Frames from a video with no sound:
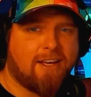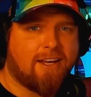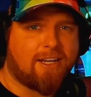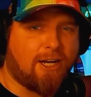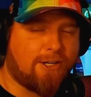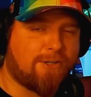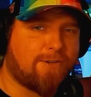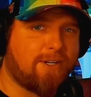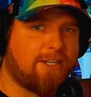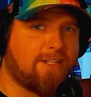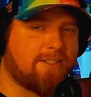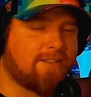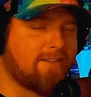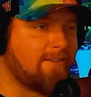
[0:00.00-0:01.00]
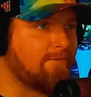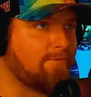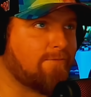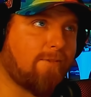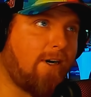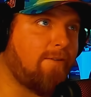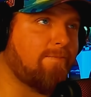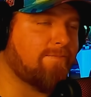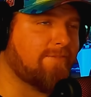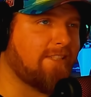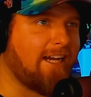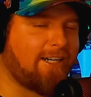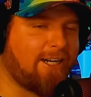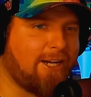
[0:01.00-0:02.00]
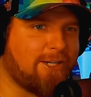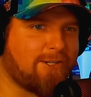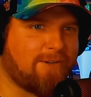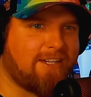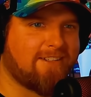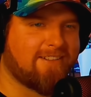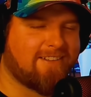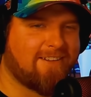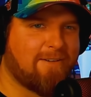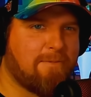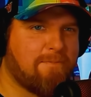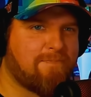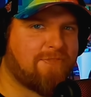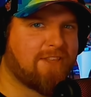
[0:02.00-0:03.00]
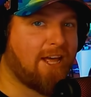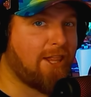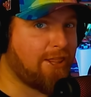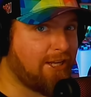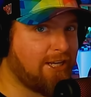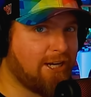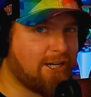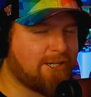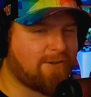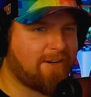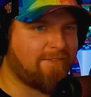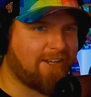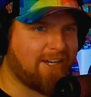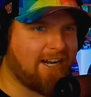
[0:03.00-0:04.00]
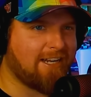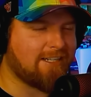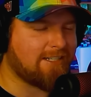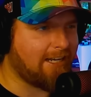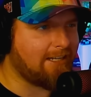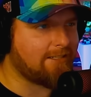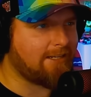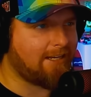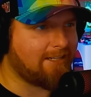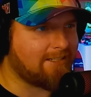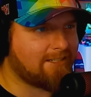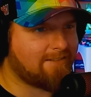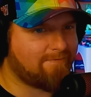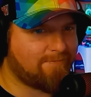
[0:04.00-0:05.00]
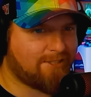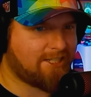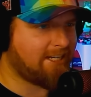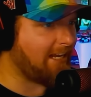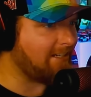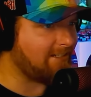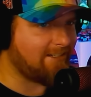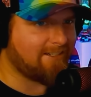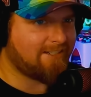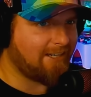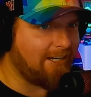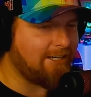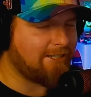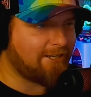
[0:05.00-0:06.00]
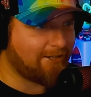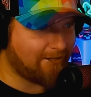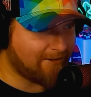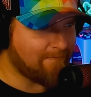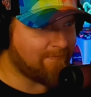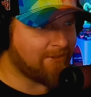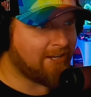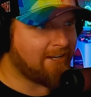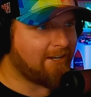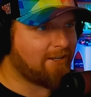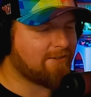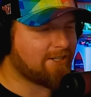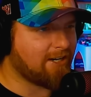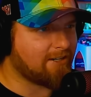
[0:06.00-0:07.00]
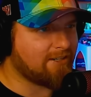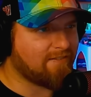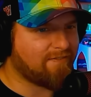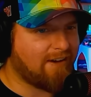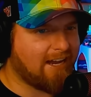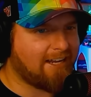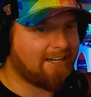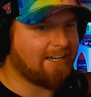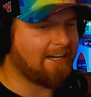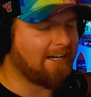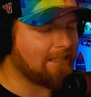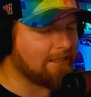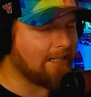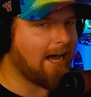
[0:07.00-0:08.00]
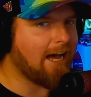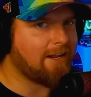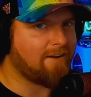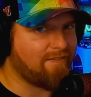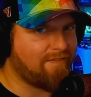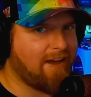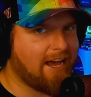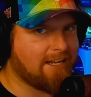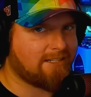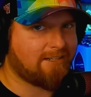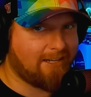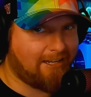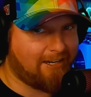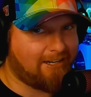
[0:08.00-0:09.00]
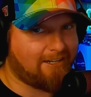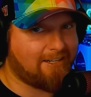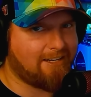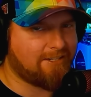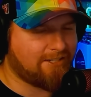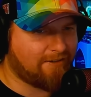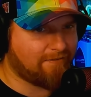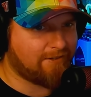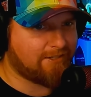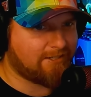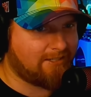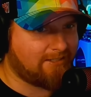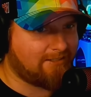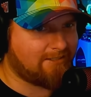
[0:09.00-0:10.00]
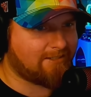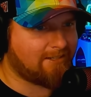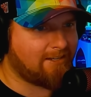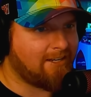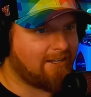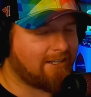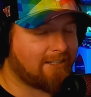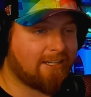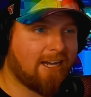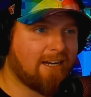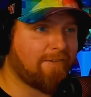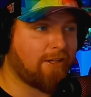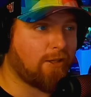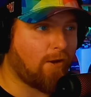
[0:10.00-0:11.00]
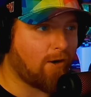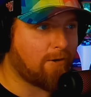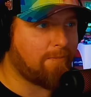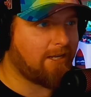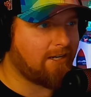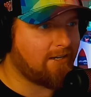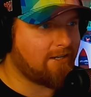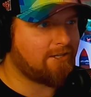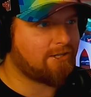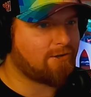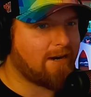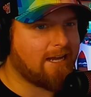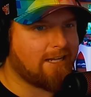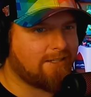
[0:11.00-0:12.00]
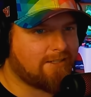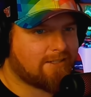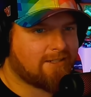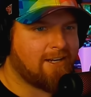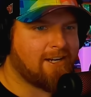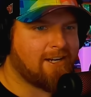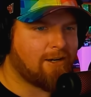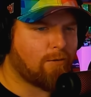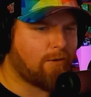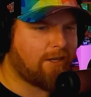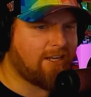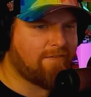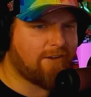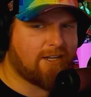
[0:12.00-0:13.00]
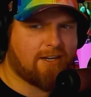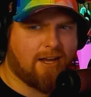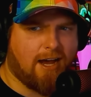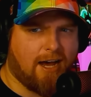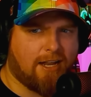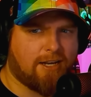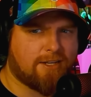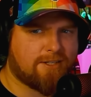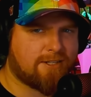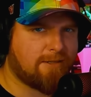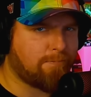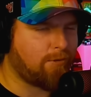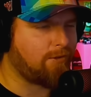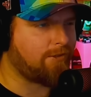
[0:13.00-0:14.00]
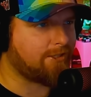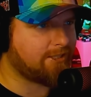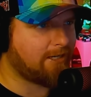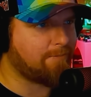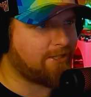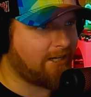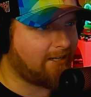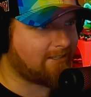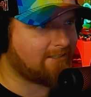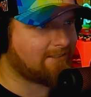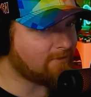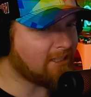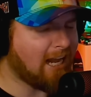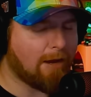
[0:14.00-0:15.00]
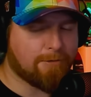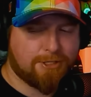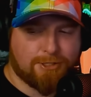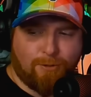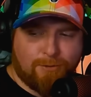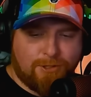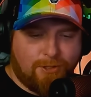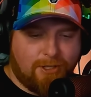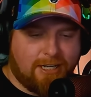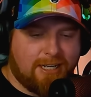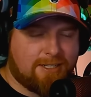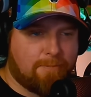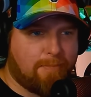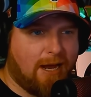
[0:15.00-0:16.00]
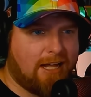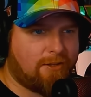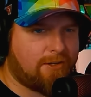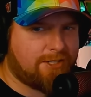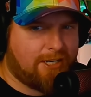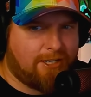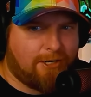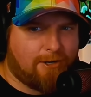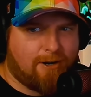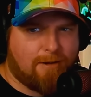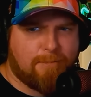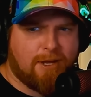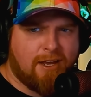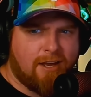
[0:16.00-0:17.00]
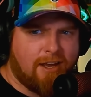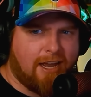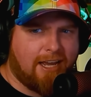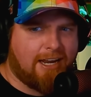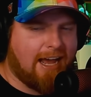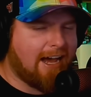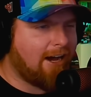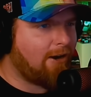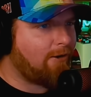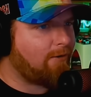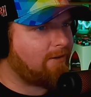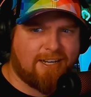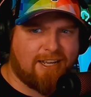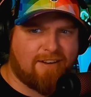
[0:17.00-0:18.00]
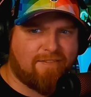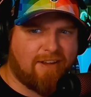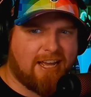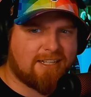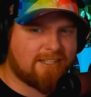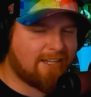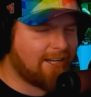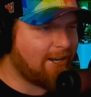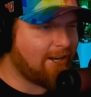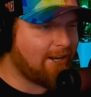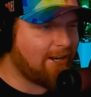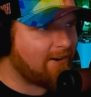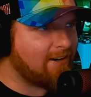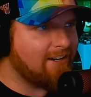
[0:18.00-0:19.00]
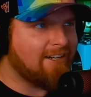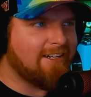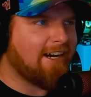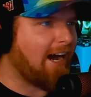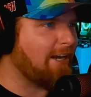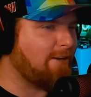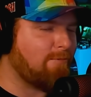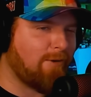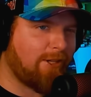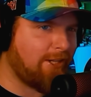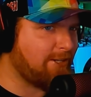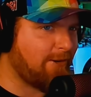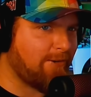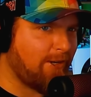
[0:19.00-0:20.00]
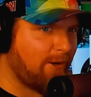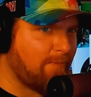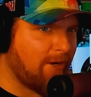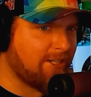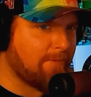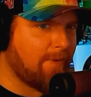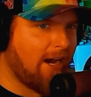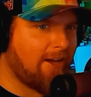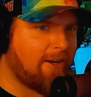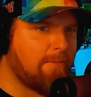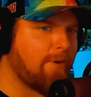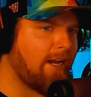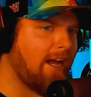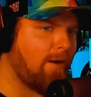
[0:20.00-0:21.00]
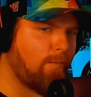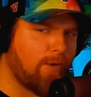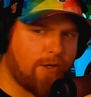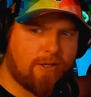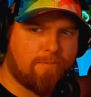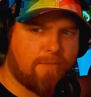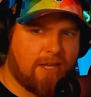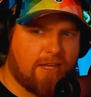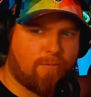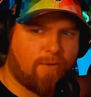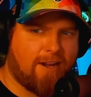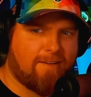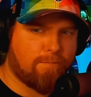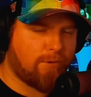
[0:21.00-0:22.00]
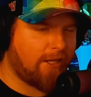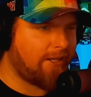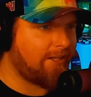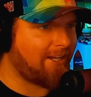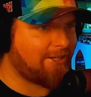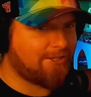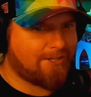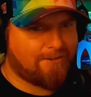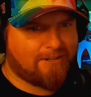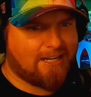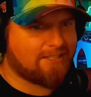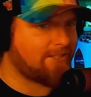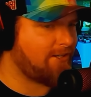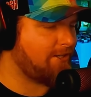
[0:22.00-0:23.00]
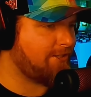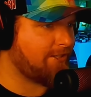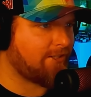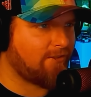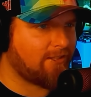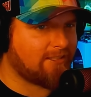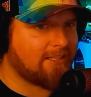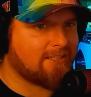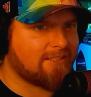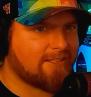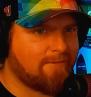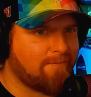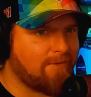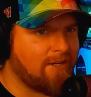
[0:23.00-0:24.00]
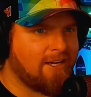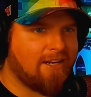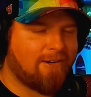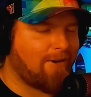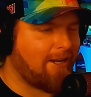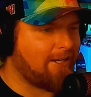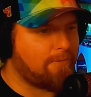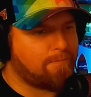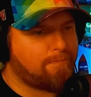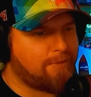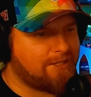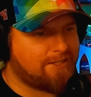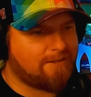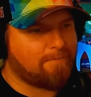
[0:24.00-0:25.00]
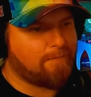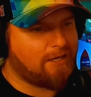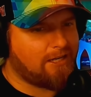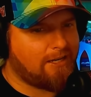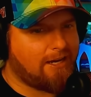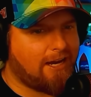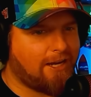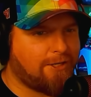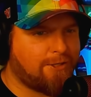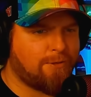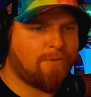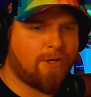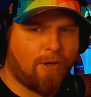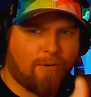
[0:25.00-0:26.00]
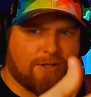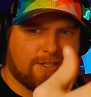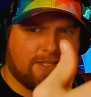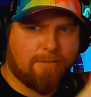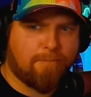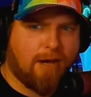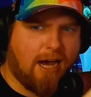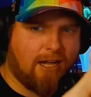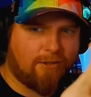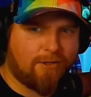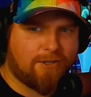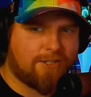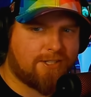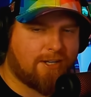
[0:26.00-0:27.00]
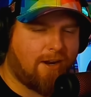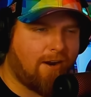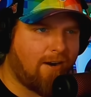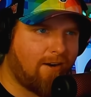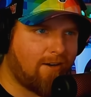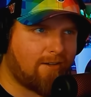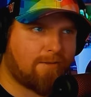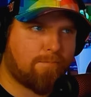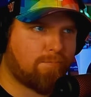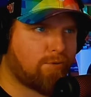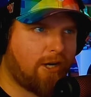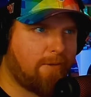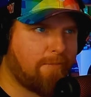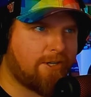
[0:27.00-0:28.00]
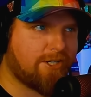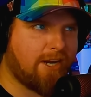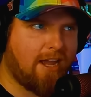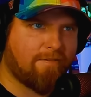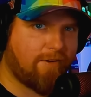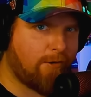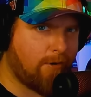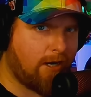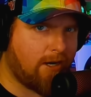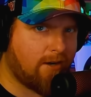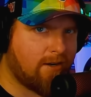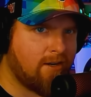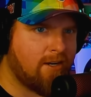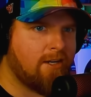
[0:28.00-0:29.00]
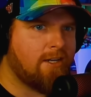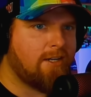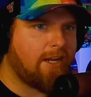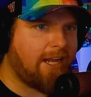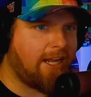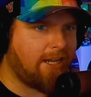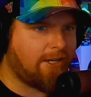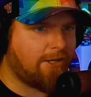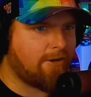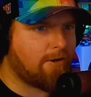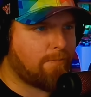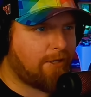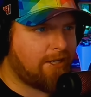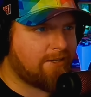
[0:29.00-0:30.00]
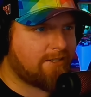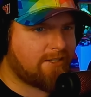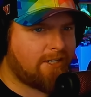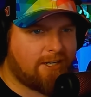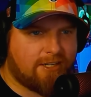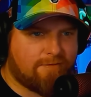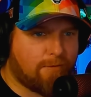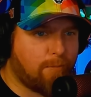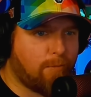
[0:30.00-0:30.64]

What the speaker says: countries, well, not countries, the country of the United States and states and cities here, you start to find a lot of fascinating differences and kind of alarming trends, even on simple subjects. I was told to look at some bollards in Europe and how advanced they are. I really don't know much about them, but I will admit when I've played like GeoGuessr and just looked at some random bits of media, I do notice that bollards are pretty much everywhere in European cities from